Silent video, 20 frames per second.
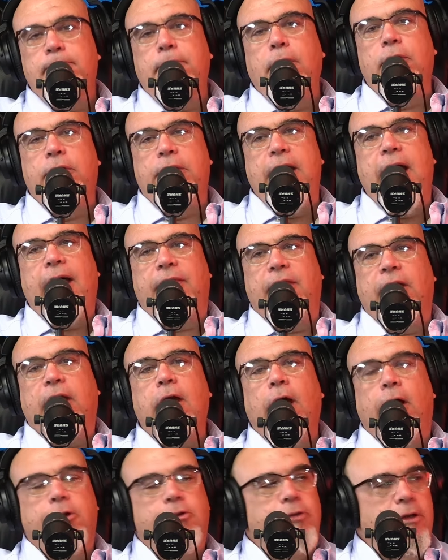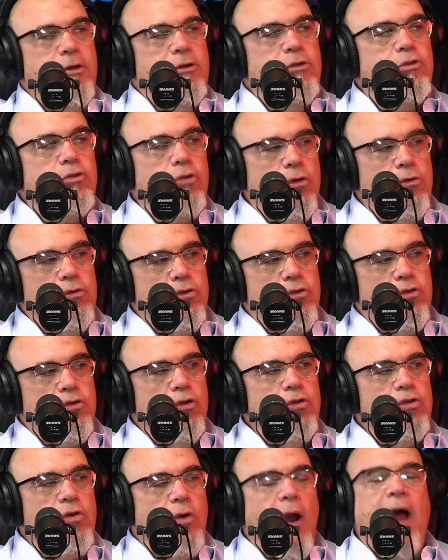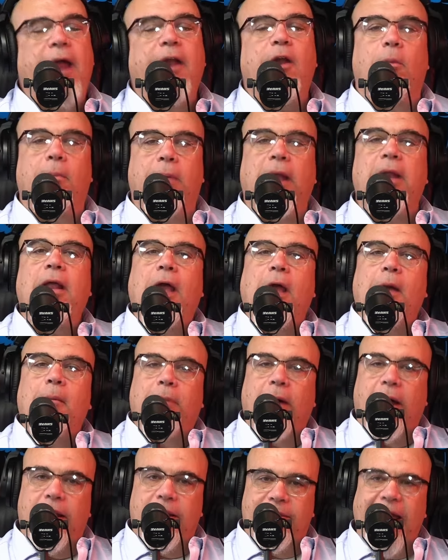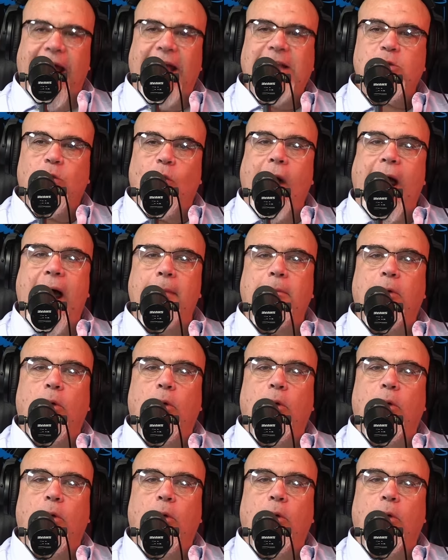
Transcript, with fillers: booted out of the country. I true, just said true that. story. I know, but but that's why.